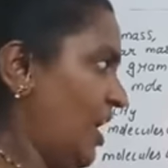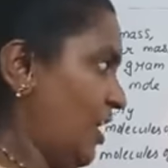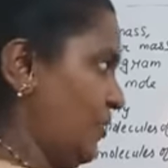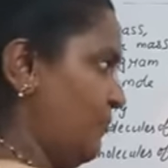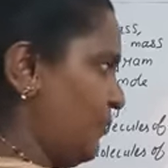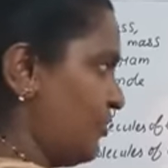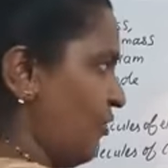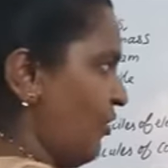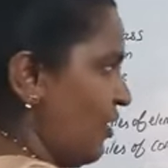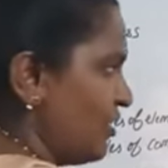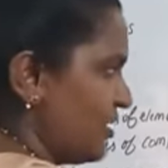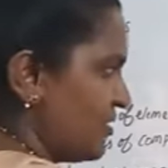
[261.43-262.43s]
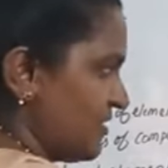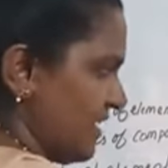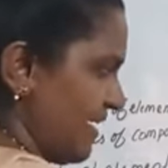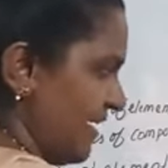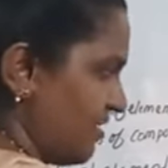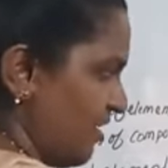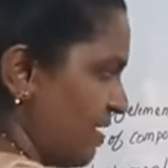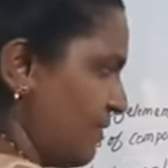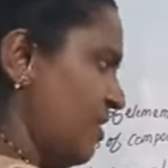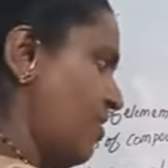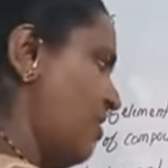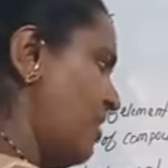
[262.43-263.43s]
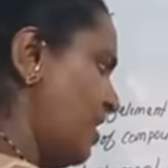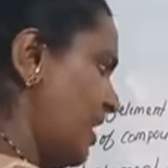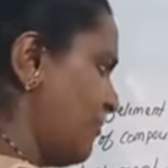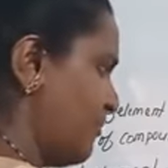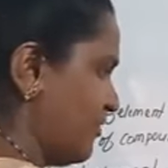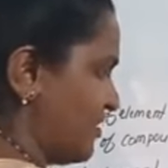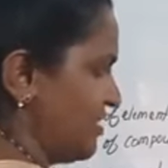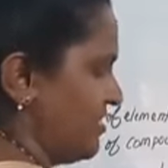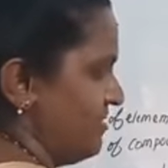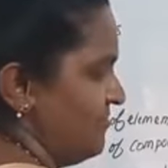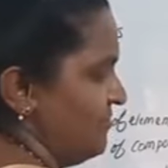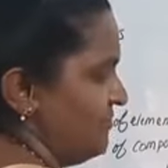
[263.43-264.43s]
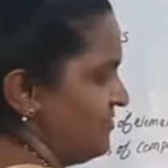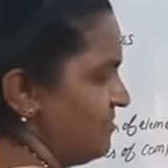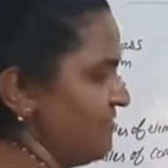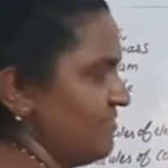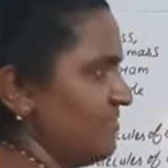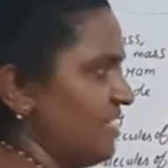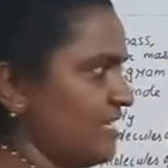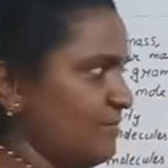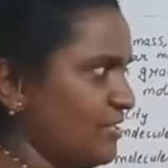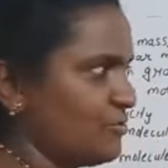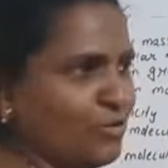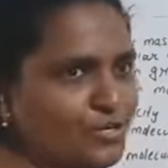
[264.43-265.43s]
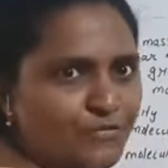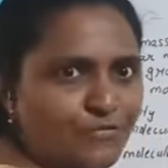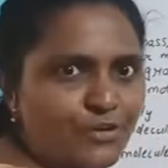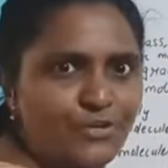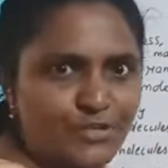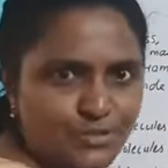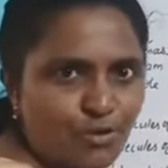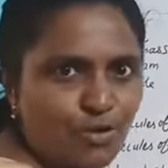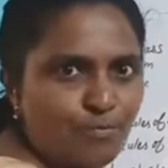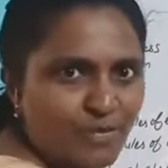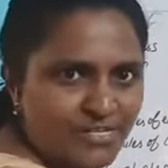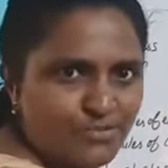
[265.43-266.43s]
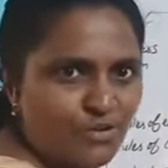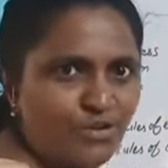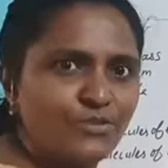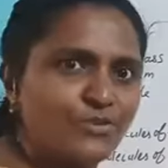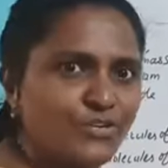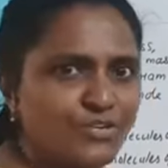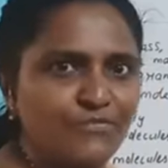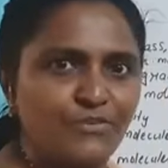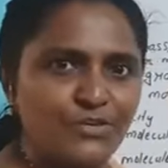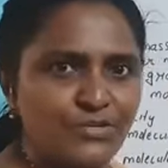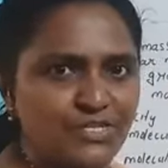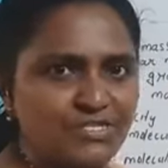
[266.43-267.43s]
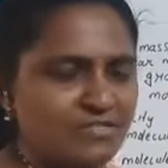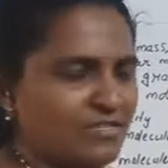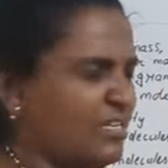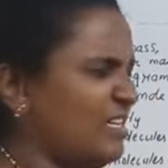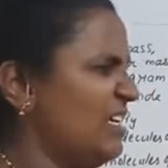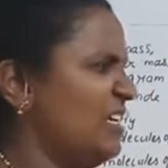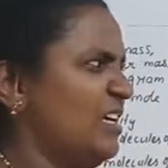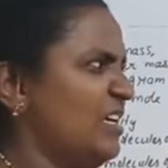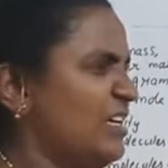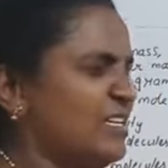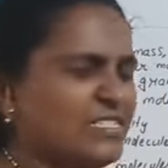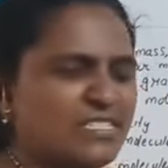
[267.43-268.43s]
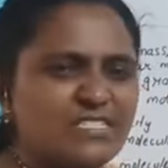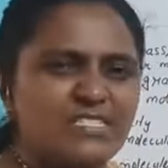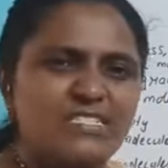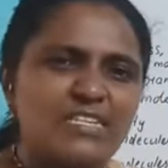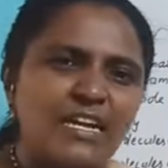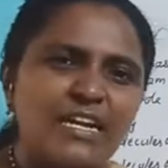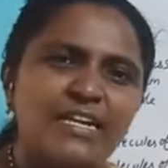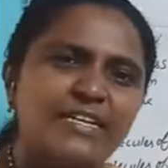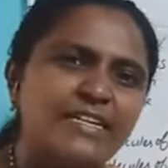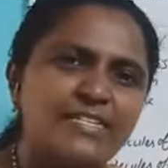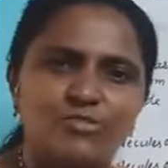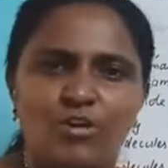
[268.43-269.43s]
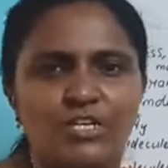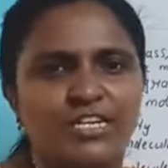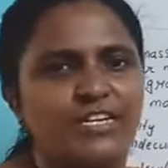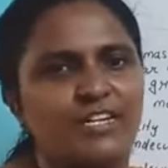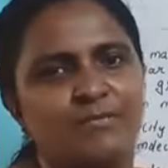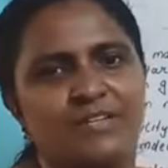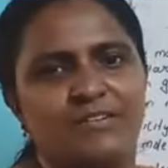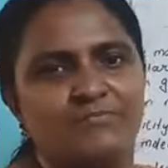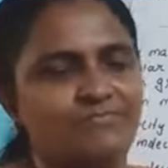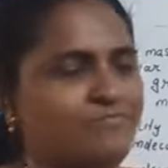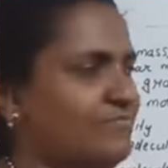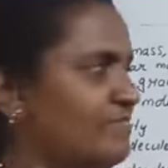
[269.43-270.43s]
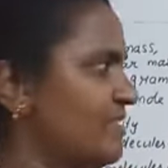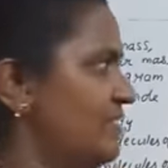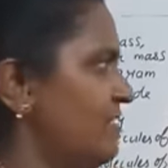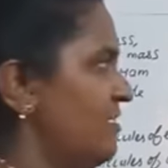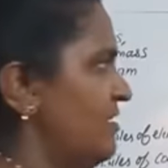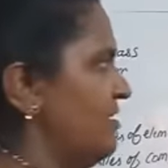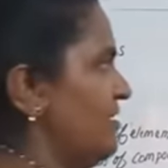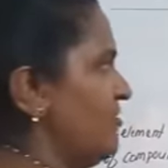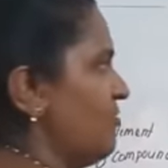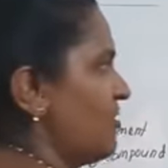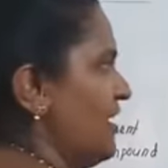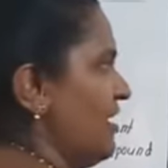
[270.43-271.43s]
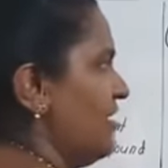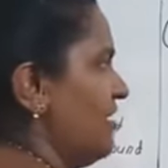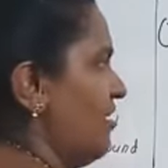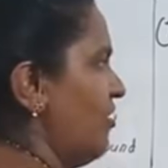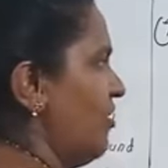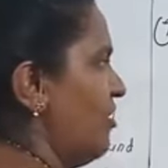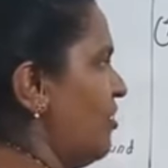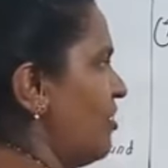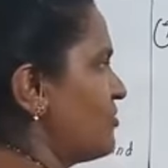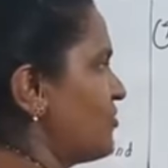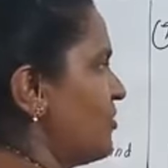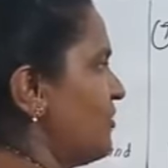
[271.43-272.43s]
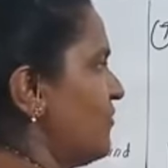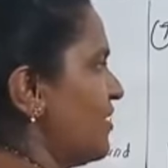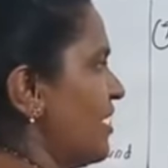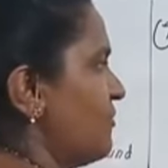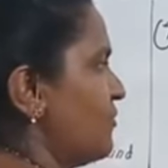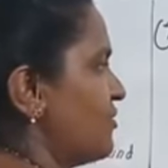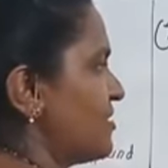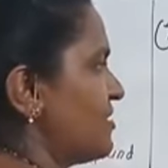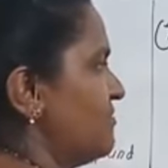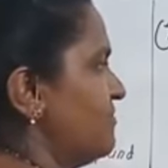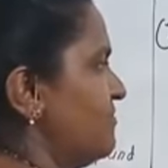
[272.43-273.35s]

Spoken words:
I put all the second carbon, all I put. That means 24 unit, 12 plus 12, 24 unit. Still it is not equilibrium. Okay, all 24 I put.